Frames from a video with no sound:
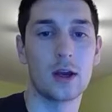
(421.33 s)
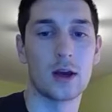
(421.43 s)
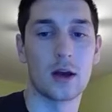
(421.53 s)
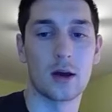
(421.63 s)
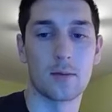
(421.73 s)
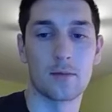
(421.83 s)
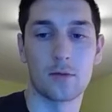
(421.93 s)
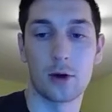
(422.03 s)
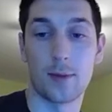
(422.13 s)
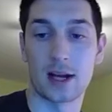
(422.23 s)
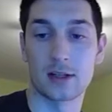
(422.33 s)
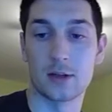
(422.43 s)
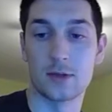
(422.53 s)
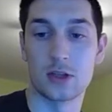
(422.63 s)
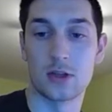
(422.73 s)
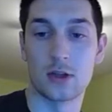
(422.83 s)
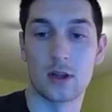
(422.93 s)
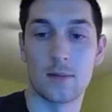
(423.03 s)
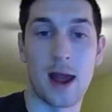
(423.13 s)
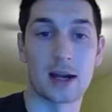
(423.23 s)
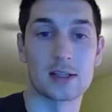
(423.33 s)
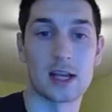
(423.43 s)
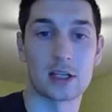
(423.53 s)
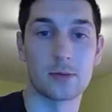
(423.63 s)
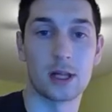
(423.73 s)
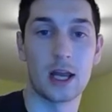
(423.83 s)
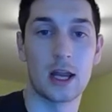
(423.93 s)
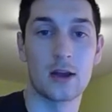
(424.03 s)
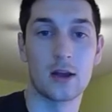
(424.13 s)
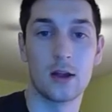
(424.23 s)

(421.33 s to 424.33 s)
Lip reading: if we go back to the position that Magnus actually played,